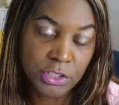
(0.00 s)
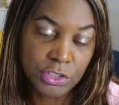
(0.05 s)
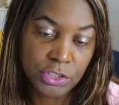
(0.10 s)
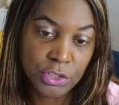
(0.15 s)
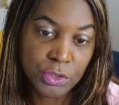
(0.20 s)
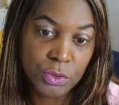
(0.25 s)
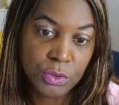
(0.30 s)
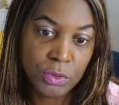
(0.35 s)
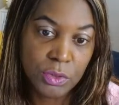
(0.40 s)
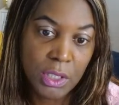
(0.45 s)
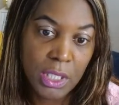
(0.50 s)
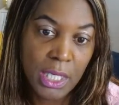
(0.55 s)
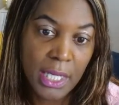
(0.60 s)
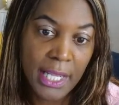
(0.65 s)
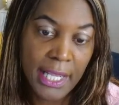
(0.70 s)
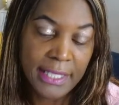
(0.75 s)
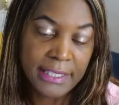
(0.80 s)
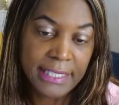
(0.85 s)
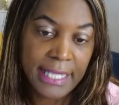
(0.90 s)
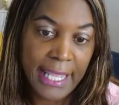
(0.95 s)
do
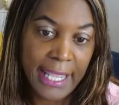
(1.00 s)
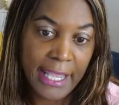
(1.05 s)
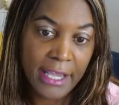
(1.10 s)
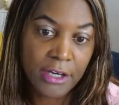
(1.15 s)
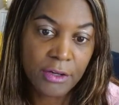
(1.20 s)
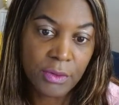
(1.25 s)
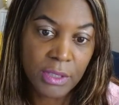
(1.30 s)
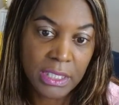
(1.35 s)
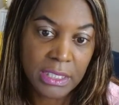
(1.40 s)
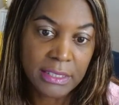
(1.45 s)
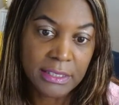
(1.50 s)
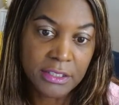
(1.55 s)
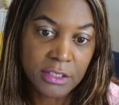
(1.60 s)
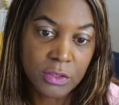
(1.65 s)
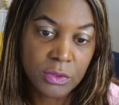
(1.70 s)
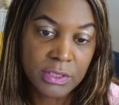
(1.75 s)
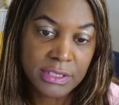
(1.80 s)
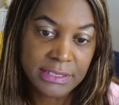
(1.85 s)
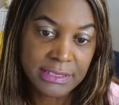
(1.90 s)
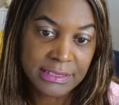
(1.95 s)
an accurate
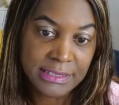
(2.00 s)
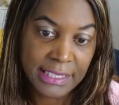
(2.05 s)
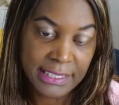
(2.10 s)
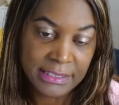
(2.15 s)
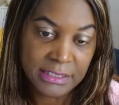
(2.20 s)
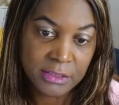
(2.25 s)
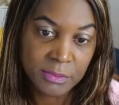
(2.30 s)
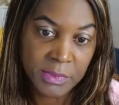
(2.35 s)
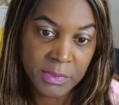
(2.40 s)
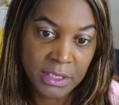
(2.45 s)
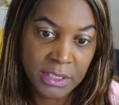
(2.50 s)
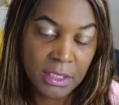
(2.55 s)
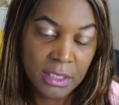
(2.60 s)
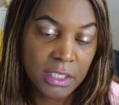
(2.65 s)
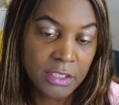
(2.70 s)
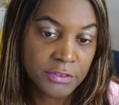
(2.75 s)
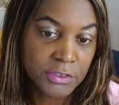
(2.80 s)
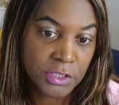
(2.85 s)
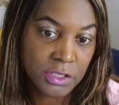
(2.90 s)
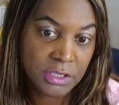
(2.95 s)
clinical assessment
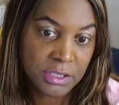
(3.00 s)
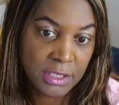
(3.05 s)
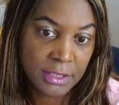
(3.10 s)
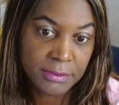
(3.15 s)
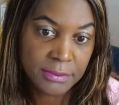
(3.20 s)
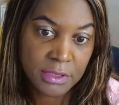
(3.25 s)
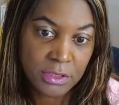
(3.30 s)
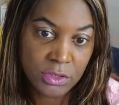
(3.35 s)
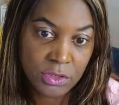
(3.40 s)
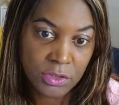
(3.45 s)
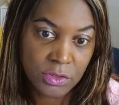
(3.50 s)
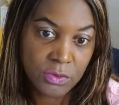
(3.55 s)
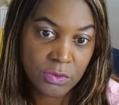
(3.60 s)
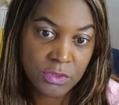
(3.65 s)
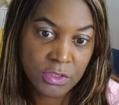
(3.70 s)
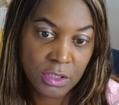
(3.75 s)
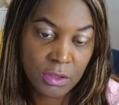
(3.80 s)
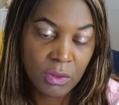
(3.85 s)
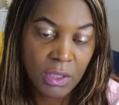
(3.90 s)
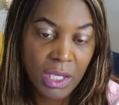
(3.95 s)
of your substance use.
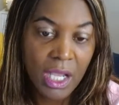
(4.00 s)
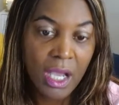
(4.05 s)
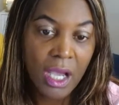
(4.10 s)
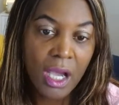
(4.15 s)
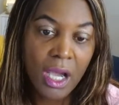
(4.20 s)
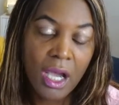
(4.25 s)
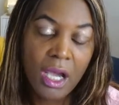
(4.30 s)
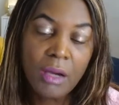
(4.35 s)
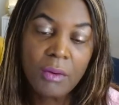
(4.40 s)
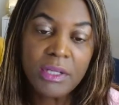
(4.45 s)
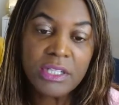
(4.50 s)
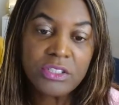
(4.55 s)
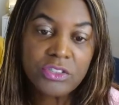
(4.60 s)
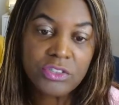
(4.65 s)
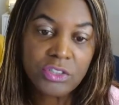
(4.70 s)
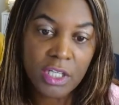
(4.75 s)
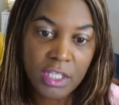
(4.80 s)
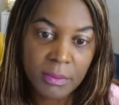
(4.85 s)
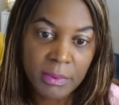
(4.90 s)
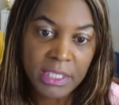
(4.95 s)
So always
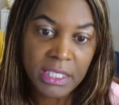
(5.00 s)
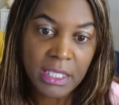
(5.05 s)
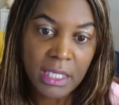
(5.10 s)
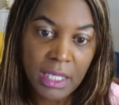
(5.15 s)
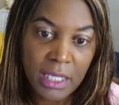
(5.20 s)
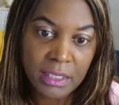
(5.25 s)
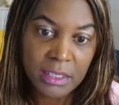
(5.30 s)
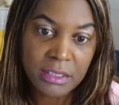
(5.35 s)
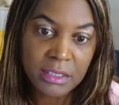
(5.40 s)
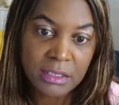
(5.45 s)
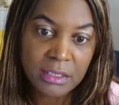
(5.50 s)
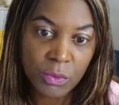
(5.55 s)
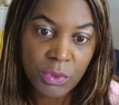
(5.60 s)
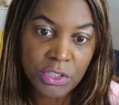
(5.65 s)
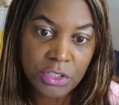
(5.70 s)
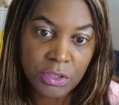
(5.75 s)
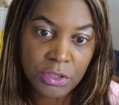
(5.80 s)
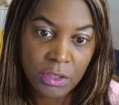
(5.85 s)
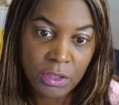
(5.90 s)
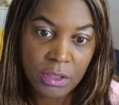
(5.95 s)
try to be honest
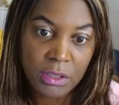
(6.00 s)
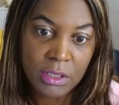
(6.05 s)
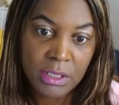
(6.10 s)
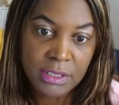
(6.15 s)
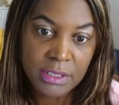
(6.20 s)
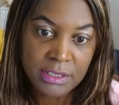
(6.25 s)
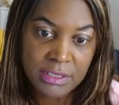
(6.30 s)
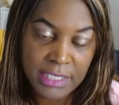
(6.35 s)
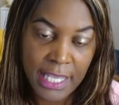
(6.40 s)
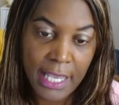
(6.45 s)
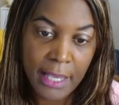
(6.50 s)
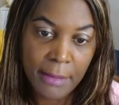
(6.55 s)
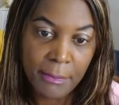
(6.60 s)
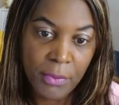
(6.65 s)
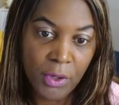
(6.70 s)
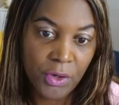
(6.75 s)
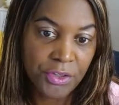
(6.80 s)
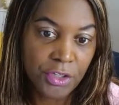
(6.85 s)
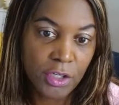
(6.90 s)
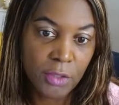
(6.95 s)
with your SAP
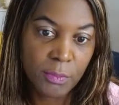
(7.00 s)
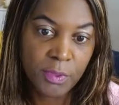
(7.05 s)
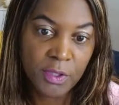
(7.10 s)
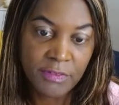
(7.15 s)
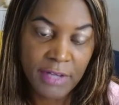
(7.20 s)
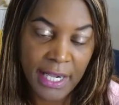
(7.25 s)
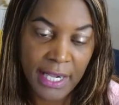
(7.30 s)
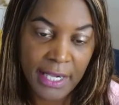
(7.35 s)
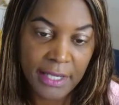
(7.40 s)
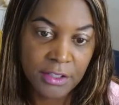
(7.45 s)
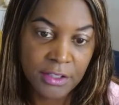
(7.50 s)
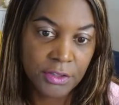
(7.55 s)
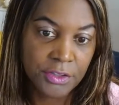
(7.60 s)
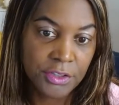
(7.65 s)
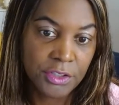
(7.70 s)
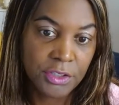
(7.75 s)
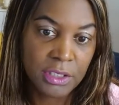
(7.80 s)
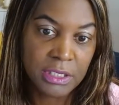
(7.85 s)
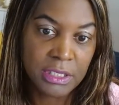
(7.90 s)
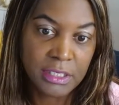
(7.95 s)
or your provider or
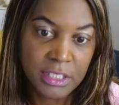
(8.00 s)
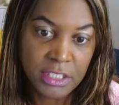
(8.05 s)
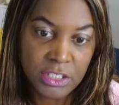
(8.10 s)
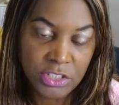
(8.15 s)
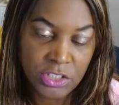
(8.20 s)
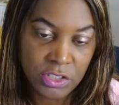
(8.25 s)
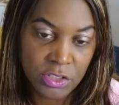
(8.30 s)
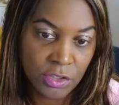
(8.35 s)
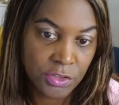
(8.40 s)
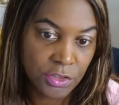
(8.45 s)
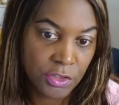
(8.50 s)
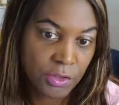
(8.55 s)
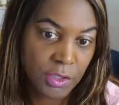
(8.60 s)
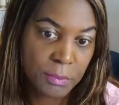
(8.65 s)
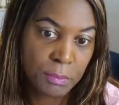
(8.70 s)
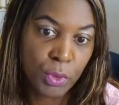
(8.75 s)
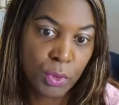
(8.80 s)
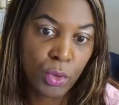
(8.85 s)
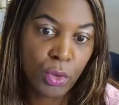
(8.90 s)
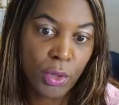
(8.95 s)
your clinician or your
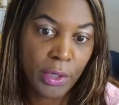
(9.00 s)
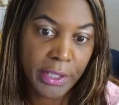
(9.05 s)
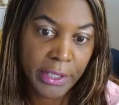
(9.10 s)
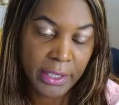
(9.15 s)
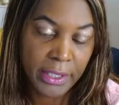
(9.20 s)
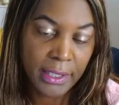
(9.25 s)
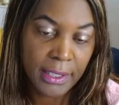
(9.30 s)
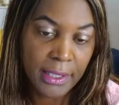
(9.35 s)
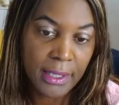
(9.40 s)
employer,